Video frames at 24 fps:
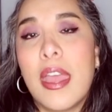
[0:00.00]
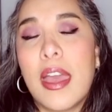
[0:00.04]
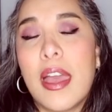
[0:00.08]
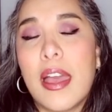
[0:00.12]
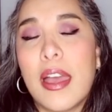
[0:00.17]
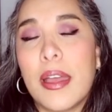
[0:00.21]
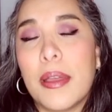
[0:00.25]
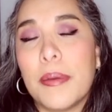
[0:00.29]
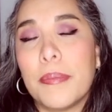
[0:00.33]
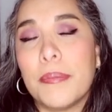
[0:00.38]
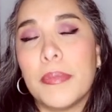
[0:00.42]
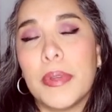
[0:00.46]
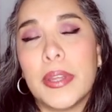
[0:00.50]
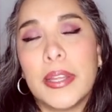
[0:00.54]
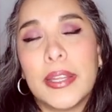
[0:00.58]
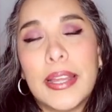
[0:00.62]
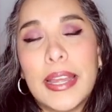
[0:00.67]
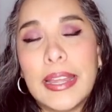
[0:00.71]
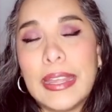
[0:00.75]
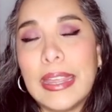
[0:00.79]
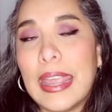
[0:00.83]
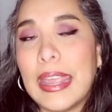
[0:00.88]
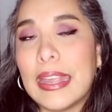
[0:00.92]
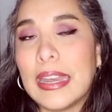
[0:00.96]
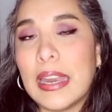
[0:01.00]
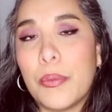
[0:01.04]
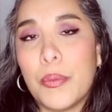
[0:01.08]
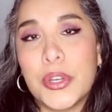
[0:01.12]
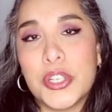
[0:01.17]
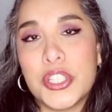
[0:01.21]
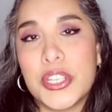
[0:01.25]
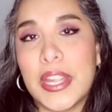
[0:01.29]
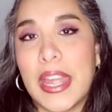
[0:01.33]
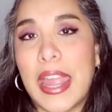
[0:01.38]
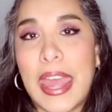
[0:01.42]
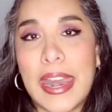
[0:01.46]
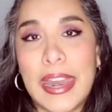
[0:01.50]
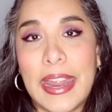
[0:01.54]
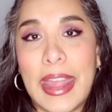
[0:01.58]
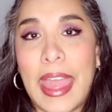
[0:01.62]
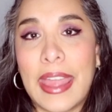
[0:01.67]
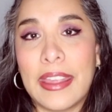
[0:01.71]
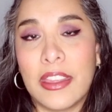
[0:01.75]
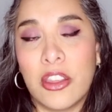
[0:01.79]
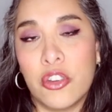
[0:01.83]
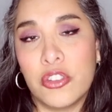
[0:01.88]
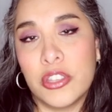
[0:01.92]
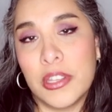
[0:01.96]
Again, I wish they
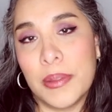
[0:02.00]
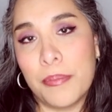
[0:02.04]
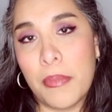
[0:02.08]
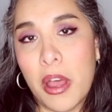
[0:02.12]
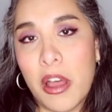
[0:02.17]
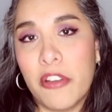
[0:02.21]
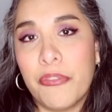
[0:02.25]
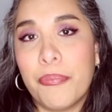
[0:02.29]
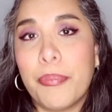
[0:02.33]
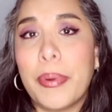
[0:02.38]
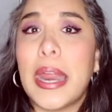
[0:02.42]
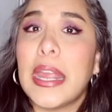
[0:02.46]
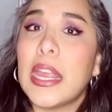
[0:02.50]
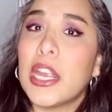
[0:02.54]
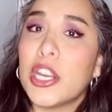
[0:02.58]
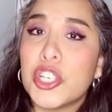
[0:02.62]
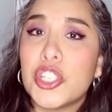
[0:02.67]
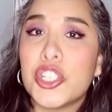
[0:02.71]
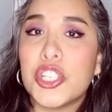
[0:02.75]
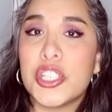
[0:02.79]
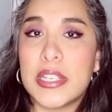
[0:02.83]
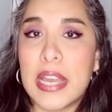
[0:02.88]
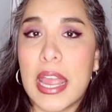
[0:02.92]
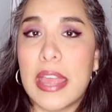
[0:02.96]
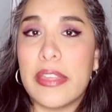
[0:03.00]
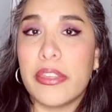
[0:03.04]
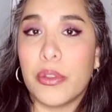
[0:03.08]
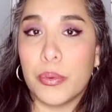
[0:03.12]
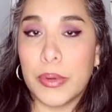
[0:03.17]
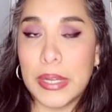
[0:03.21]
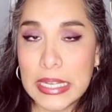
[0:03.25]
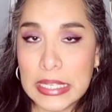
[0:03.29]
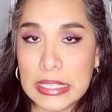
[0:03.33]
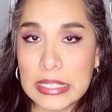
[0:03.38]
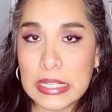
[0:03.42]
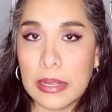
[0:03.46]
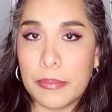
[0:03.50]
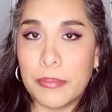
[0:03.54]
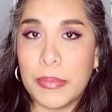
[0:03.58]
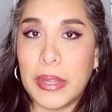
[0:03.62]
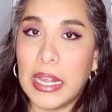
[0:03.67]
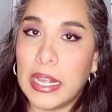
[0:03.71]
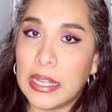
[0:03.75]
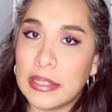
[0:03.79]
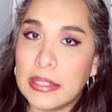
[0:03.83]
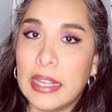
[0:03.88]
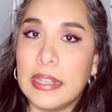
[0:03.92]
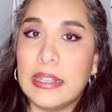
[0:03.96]
hadn't killed him off, but I understand the reason,
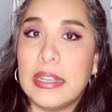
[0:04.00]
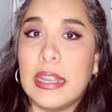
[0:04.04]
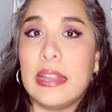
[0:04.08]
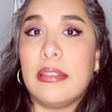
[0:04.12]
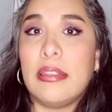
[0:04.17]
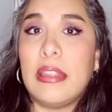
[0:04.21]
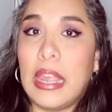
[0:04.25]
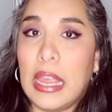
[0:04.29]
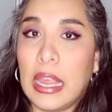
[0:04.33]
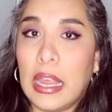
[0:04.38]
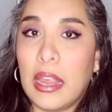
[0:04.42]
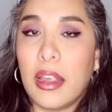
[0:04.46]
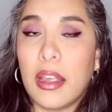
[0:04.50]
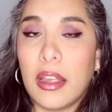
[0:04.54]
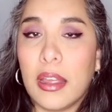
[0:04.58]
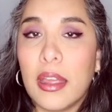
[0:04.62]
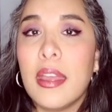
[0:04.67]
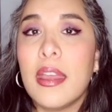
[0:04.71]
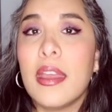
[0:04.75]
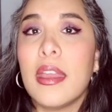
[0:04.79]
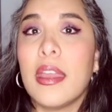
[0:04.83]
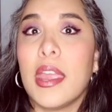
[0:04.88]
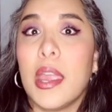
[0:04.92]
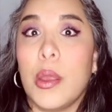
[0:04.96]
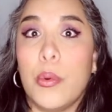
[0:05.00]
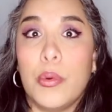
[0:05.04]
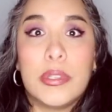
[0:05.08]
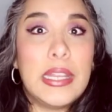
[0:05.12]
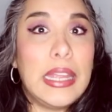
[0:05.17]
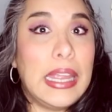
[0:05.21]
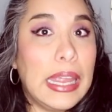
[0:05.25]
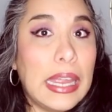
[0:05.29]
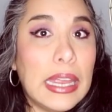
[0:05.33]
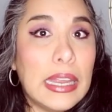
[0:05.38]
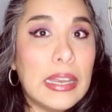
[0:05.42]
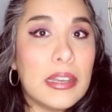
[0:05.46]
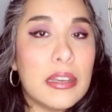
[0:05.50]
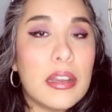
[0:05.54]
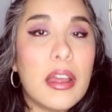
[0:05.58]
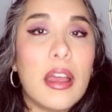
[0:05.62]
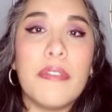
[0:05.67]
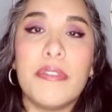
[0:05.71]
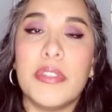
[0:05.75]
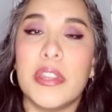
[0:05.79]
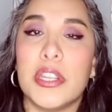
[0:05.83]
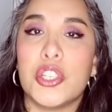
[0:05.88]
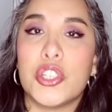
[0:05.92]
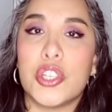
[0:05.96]
because they did think it was the end
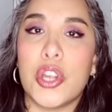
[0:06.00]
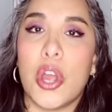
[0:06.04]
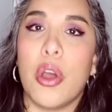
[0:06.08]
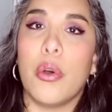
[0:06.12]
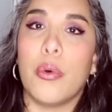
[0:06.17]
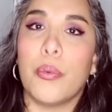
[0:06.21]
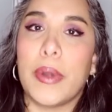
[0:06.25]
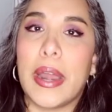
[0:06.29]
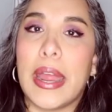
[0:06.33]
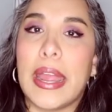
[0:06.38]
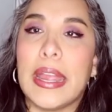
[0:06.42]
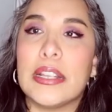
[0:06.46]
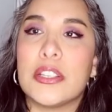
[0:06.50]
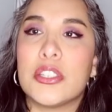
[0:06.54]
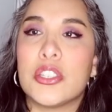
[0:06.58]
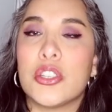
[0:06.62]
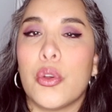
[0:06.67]
of the show, right?